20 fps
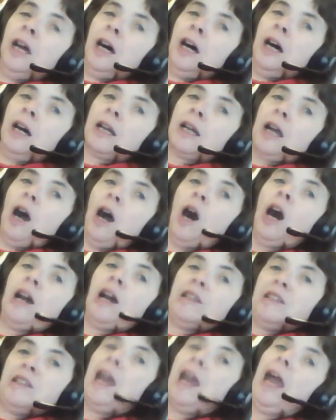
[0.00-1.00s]
a
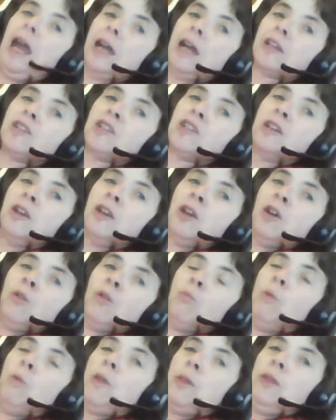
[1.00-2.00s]
contact
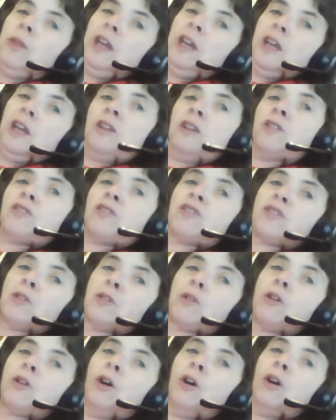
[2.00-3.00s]
with the inner
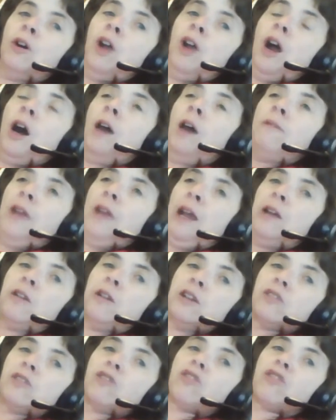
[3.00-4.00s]
circle of
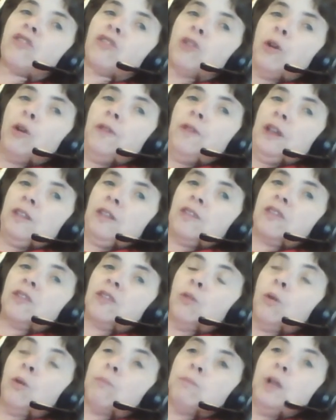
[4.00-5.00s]
Herod's servants,
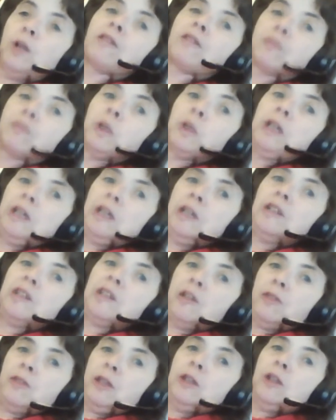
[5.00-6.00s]
or plausibly he
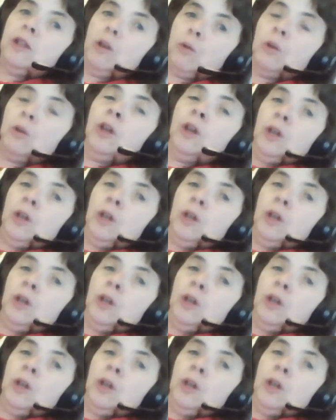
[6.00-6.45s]
did that.